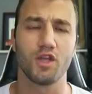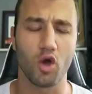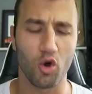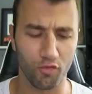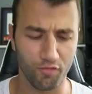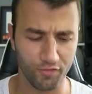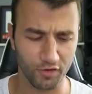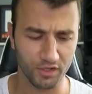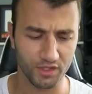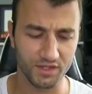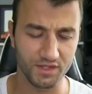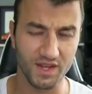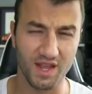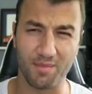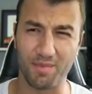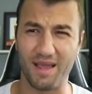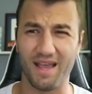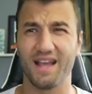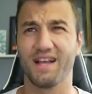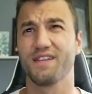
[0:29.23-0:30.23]
So first
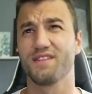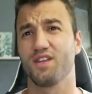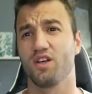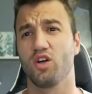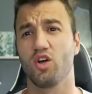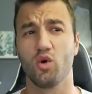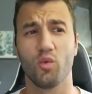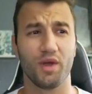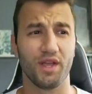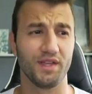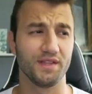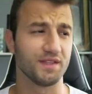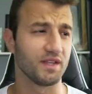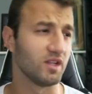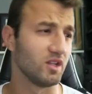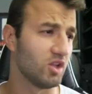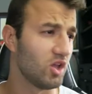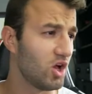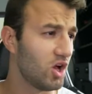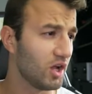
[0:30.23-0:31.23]
step, as always,
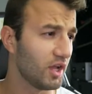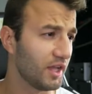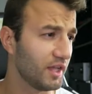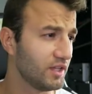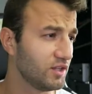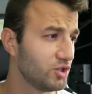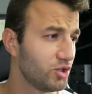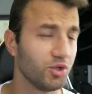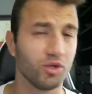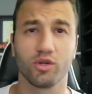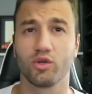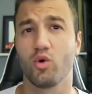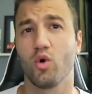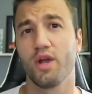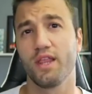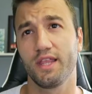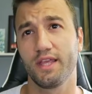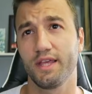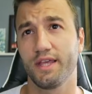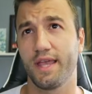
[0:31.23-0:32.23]
log into your
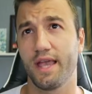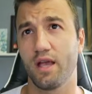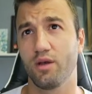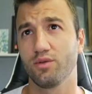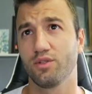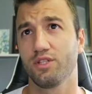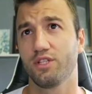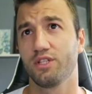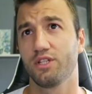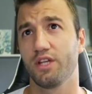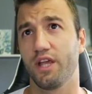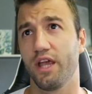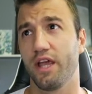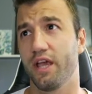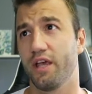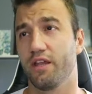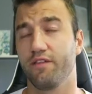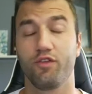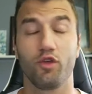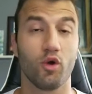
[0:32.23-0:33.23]
Koinly account.
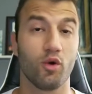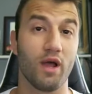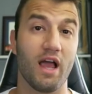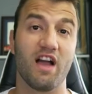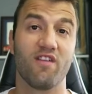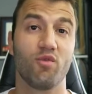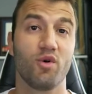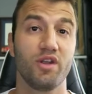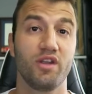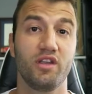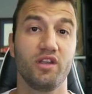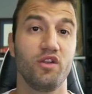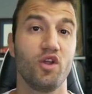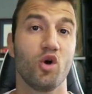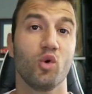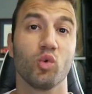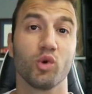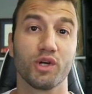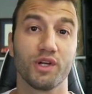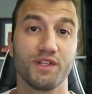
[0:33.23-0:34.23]
And if you don't have one,
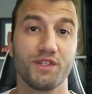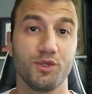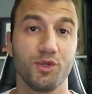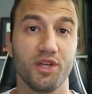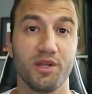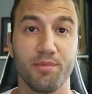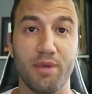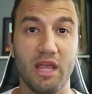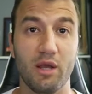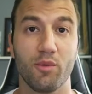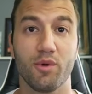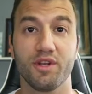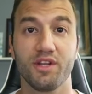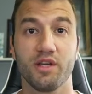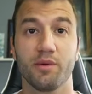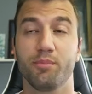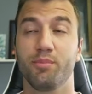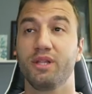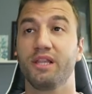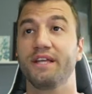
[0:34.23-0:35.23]
no worries, you can make one
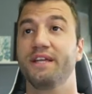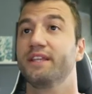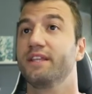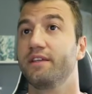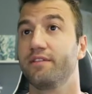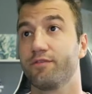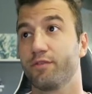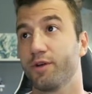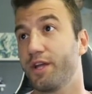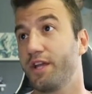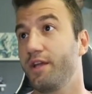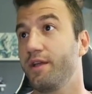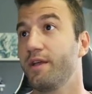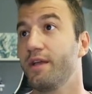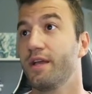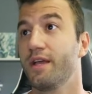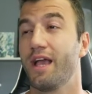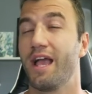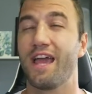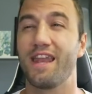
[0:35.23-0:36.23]
completely free.
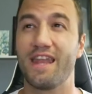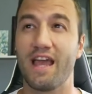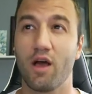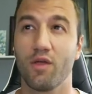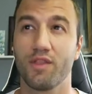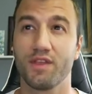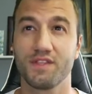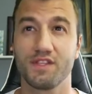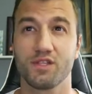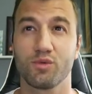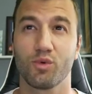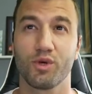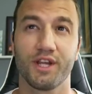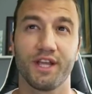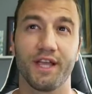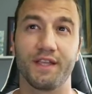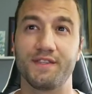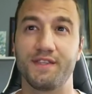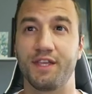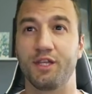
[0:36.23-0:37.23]
And now this is where it
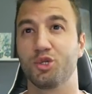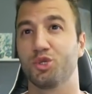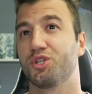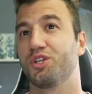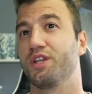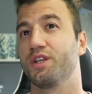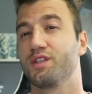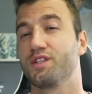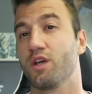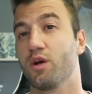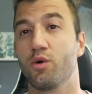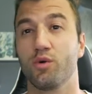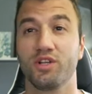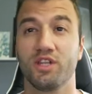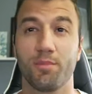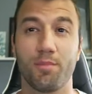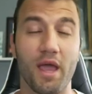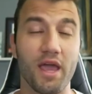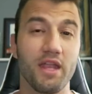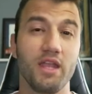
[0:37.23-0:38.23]
gets interesting. So
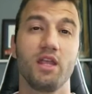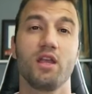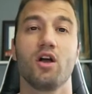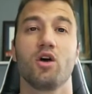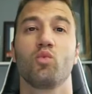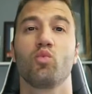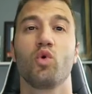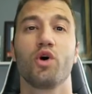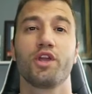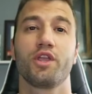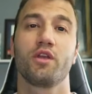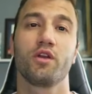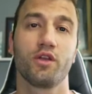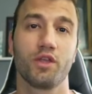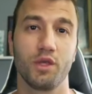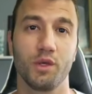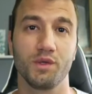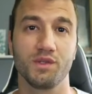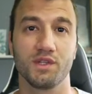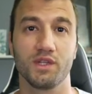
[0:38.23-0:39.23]
depending on what you're
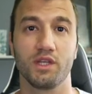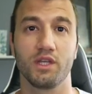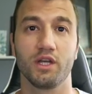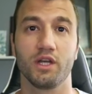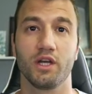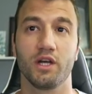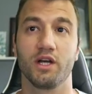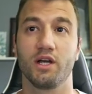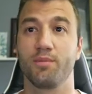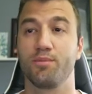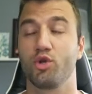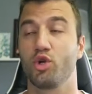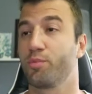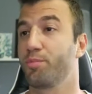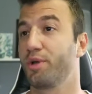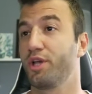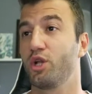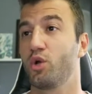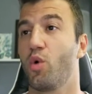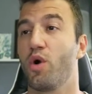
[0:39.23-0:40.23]
using, your
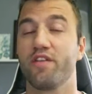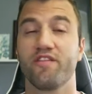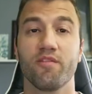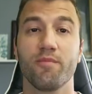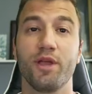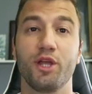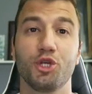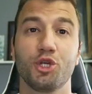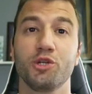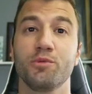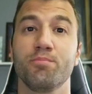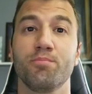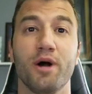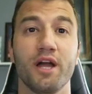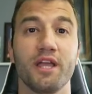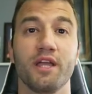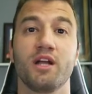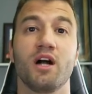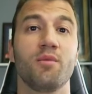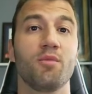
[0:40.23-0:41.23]
Bitcoin information
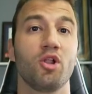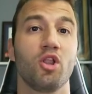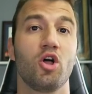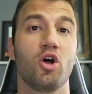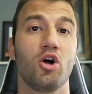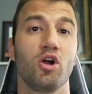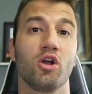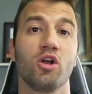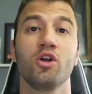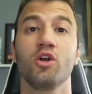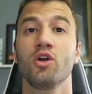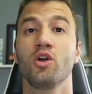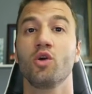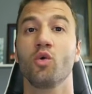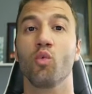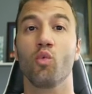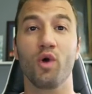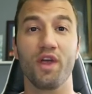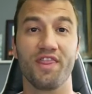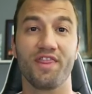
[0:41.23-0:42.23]
might come along
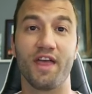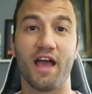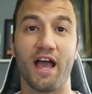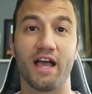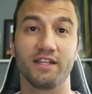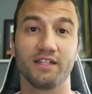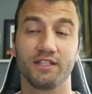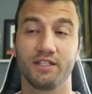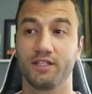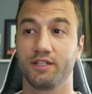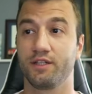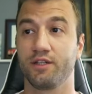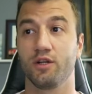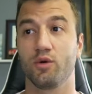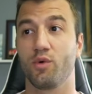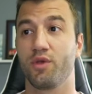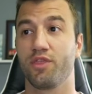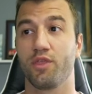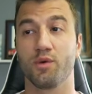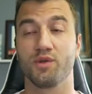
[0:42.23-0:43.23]
with that, you
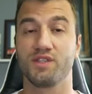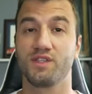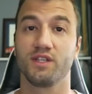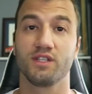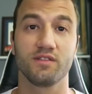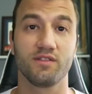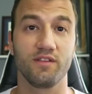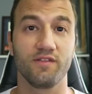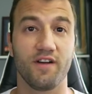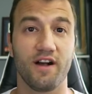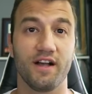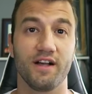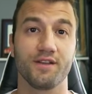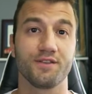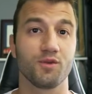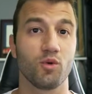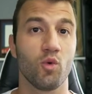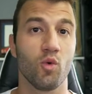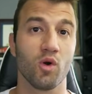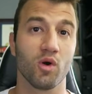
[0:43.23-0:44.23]
know, with those CSV
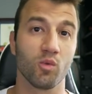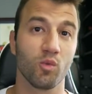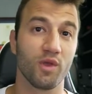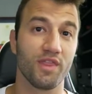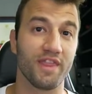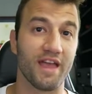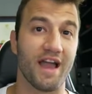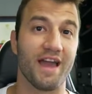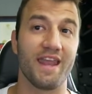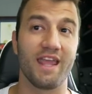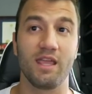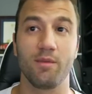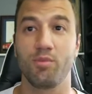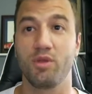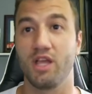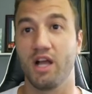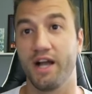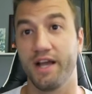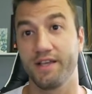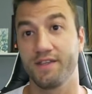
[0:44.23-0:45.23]
files or with that
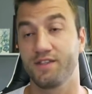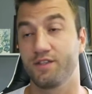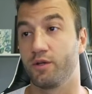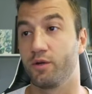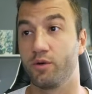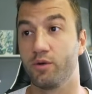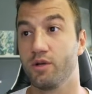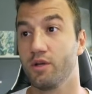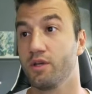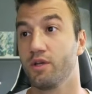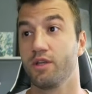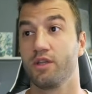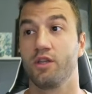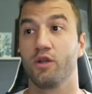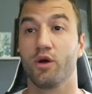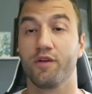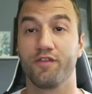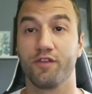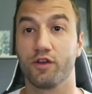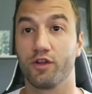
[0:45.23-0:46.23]
API. So,
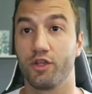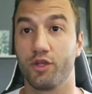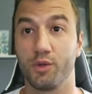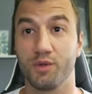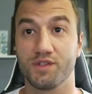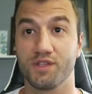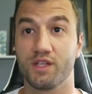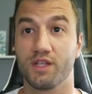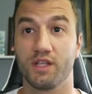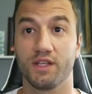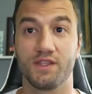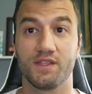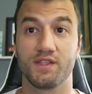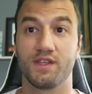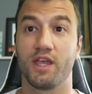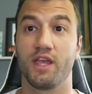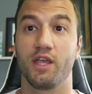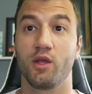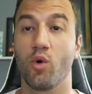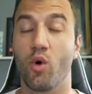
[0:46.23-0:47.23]
you know, if you're using, let's
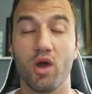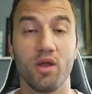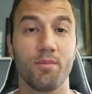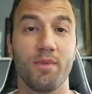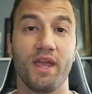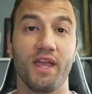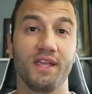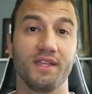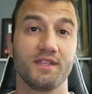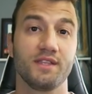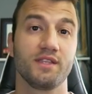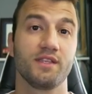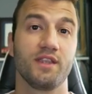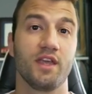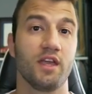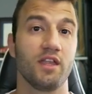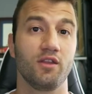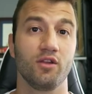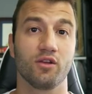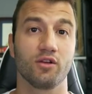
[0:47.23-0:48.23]
say, Coinbase,
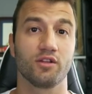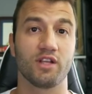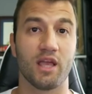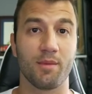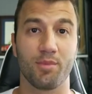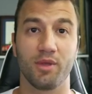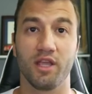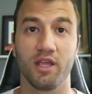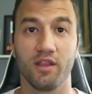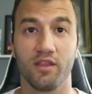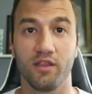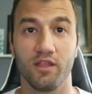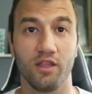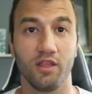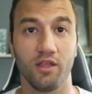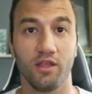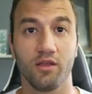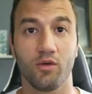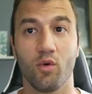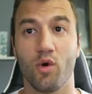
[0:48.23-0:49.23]
then you're typing in
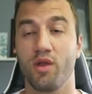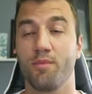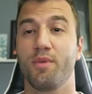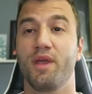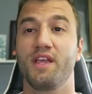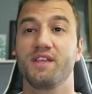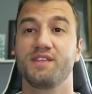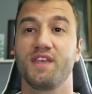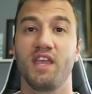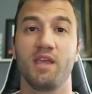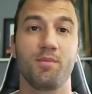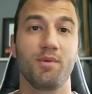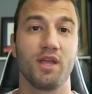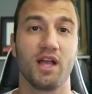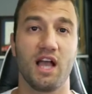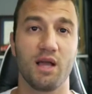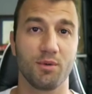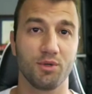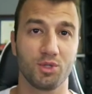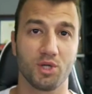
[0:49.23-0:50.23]
the Coinbase
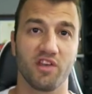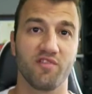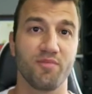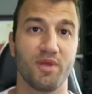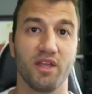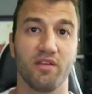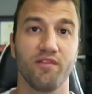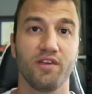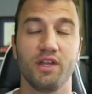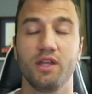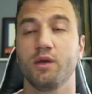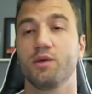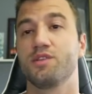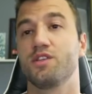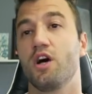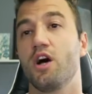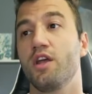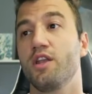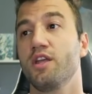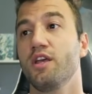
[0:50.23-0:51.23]
API, which I've made
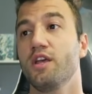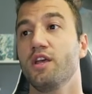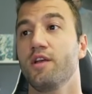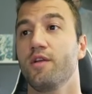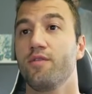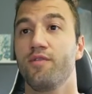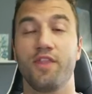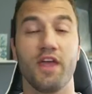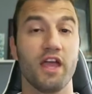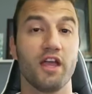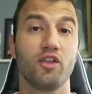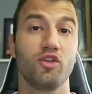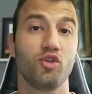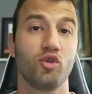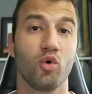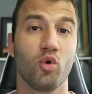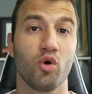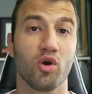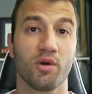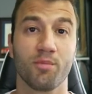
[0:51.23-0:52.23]
videos on, then
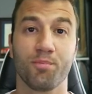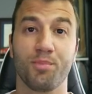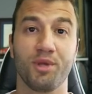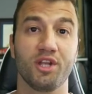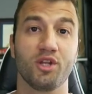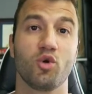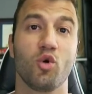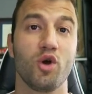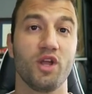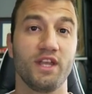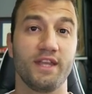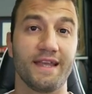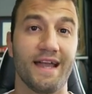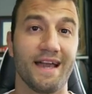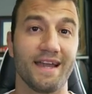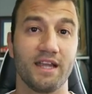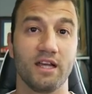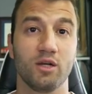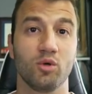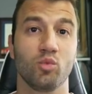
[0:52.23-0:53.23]
your Bitcoin
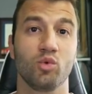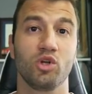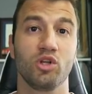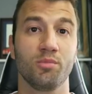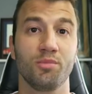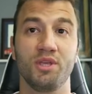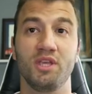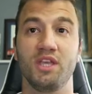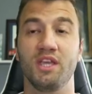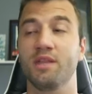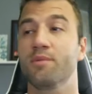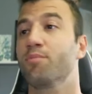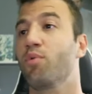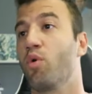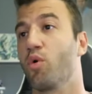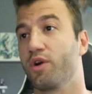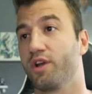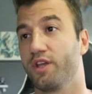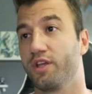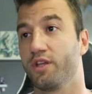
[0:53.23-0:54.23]
data will be
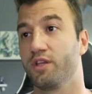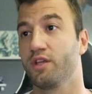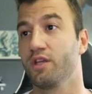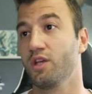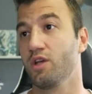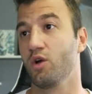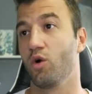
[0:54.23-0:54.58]
imported.